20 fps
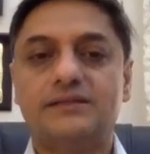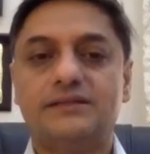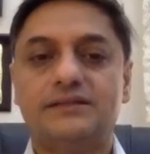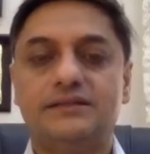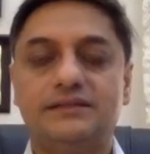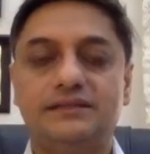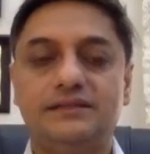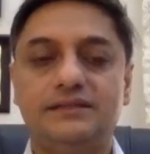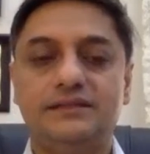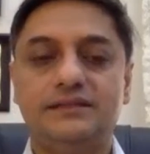
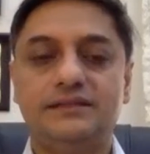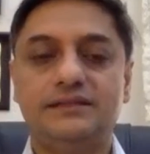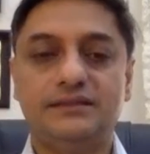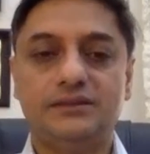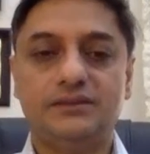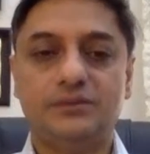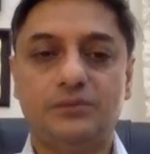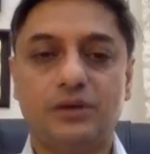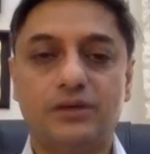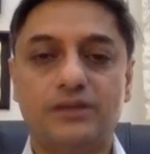
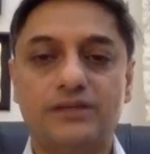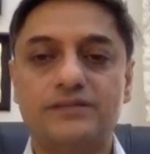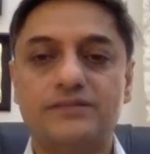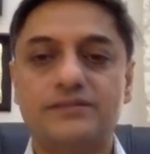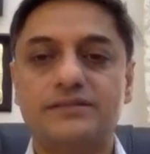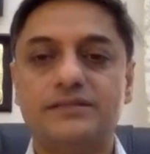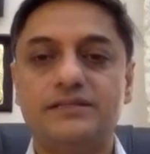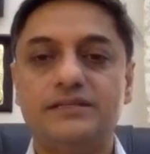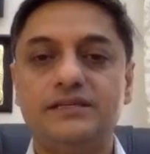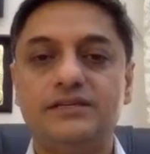
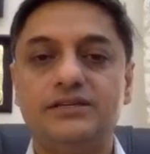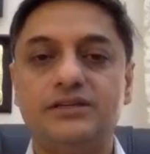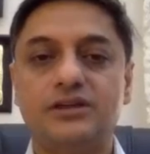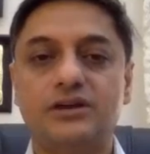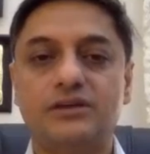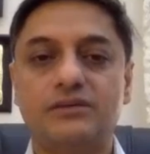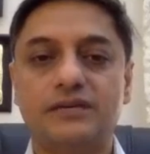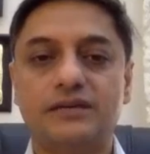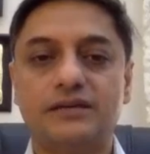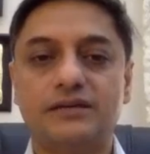is the
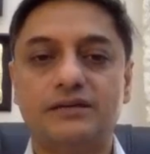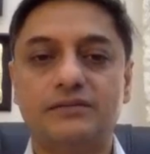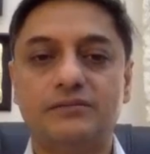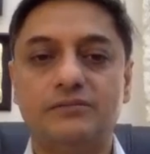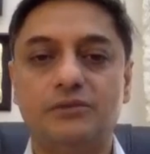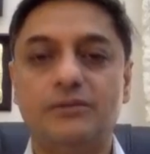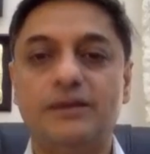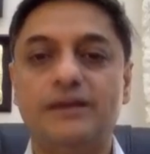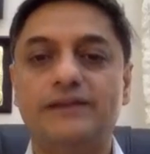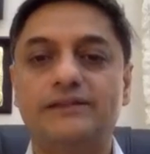
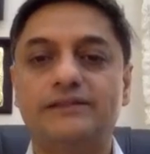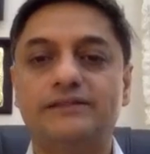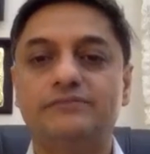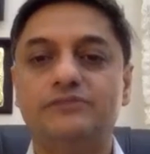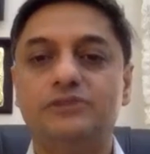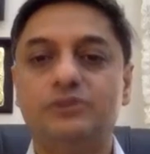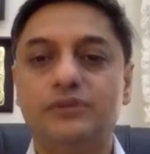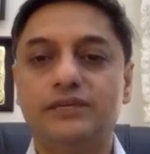economic momentum